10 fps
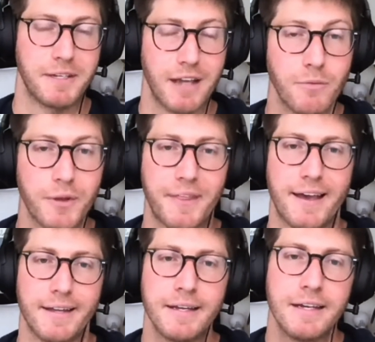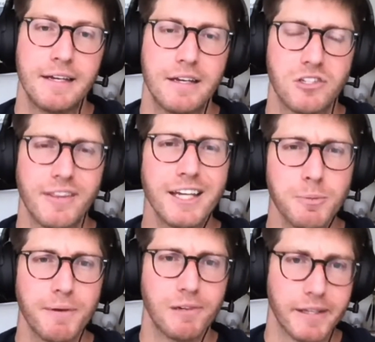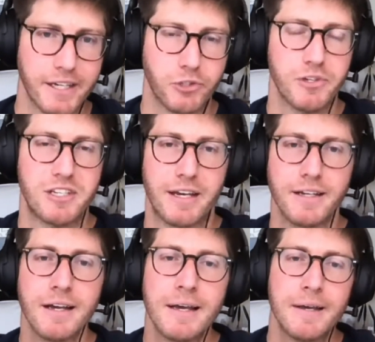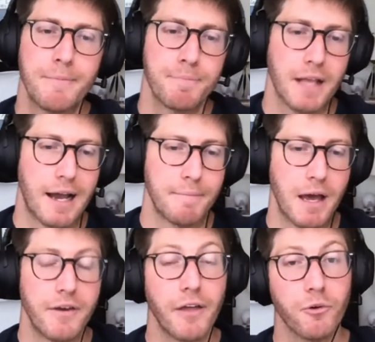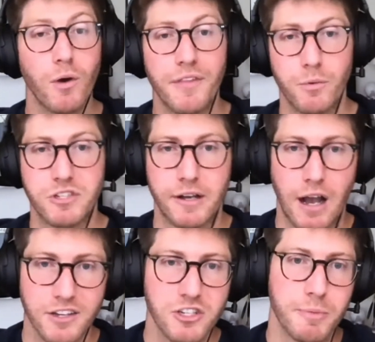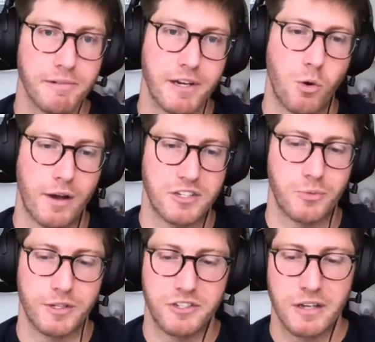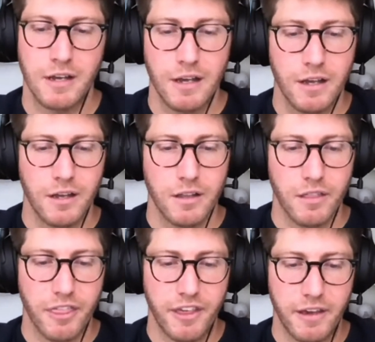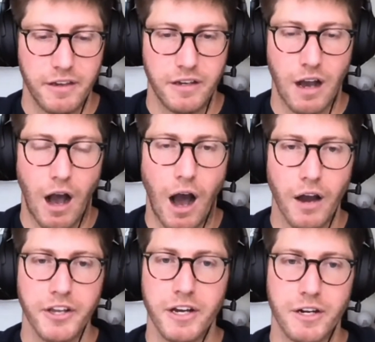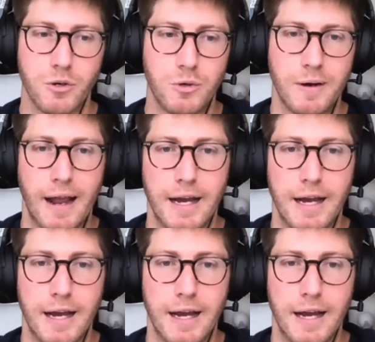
been done with that. So that's been really interesting. Another one that was a customer request was the audio.